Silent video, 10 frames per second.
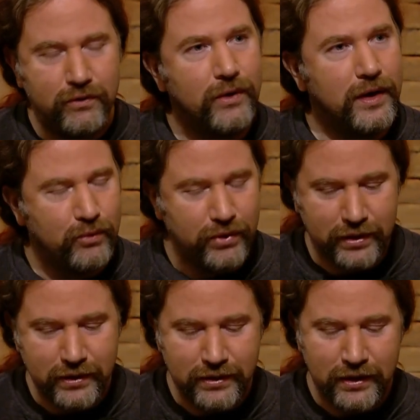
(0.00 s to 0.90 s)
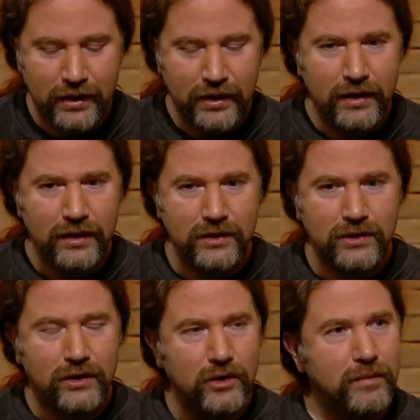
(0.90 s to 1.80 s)
grown up with this
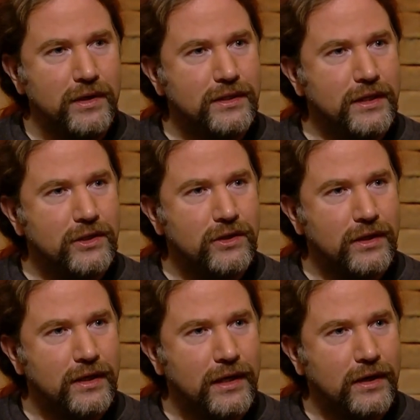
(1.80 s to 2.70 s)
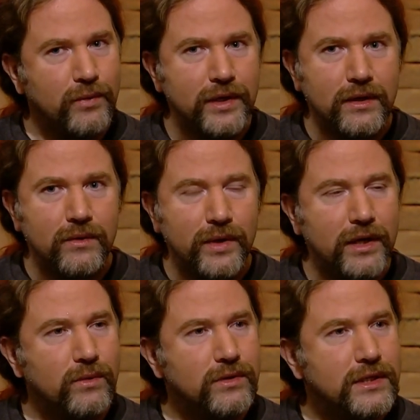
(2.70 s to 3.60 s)
globalization that now we
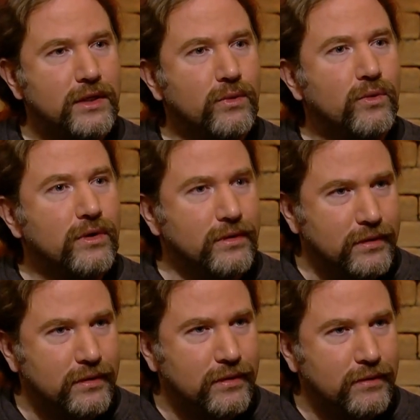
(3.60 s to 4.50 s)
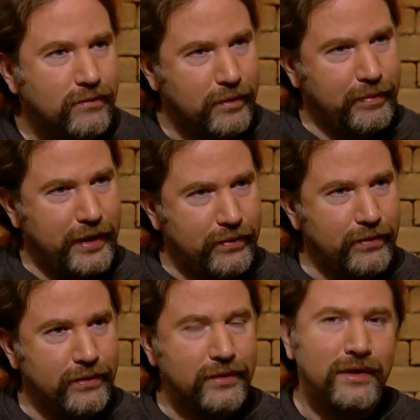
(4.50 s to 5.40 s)
can see the world from Beirut,